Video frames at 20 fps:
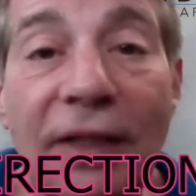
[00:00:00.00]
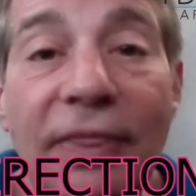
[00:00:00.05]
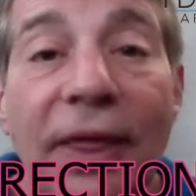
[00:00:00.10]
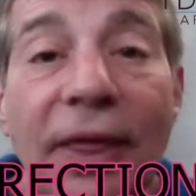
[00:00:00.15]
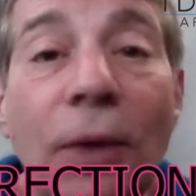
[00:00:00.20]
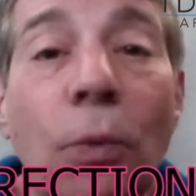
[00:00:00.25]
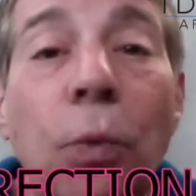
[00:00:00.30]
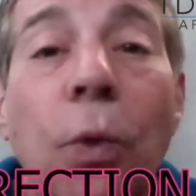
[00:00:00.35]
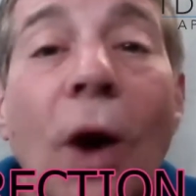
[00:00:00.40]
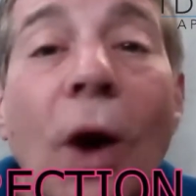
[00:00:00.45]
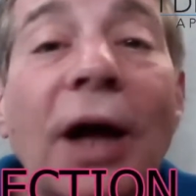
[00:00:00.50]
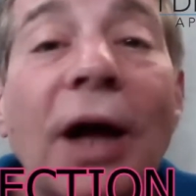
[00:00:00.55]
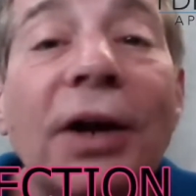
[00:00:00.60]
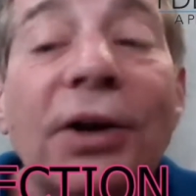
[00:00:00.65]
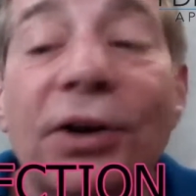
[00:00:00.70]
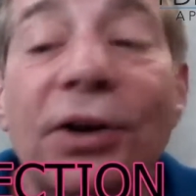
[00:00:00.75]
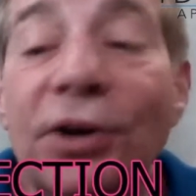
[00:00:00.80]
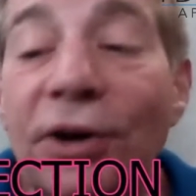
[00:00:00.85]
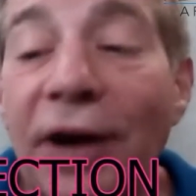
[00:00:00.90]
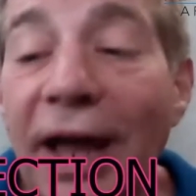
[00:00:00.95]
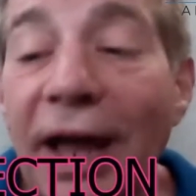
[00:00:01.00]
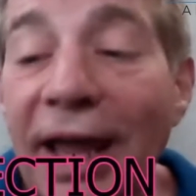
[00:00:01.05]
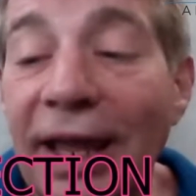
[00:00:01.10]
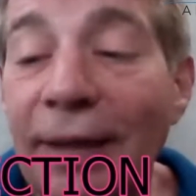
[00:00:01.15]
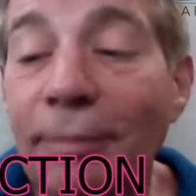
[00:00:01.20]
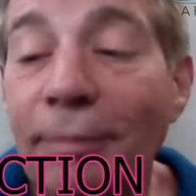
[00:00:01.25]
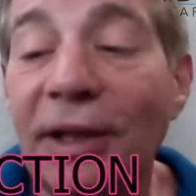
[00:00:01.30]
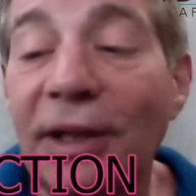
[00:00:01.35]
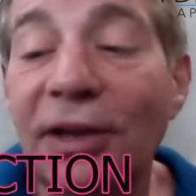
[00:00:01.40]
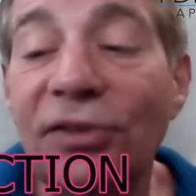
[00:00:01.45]
They wander
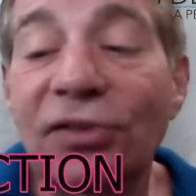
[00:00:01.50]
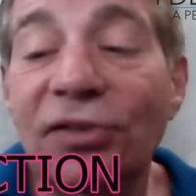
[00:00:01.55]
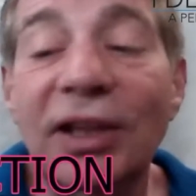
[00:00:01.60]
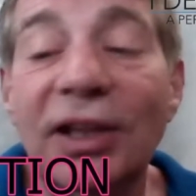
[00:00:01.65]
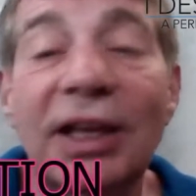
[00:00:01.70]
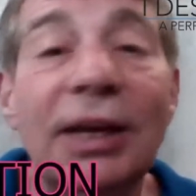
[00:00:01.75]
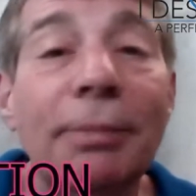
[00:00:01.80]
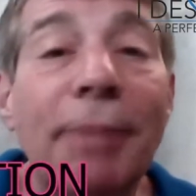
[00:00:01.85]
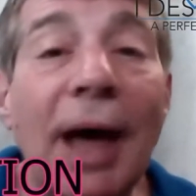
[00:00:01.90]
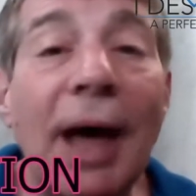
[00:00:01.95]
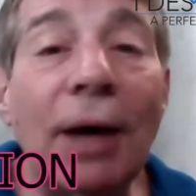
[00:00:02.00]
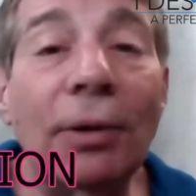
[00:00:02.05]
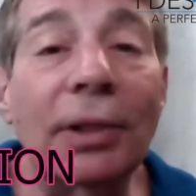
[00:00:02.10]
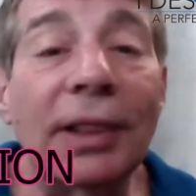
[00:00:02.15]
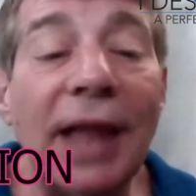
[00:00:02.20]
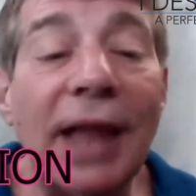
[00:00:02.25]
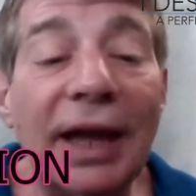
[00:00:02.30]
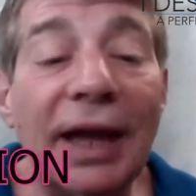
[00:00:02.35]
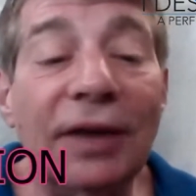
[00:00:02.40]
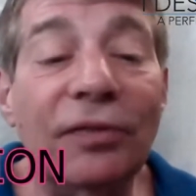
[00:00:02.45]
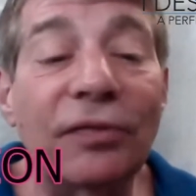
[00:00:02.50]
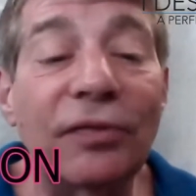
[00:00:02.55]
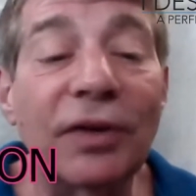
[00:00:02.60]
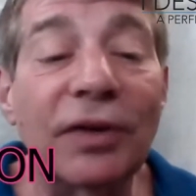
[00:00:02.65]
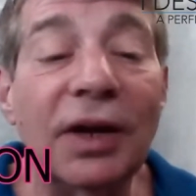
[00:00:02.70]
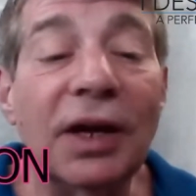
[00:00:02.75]
aimlessly about life,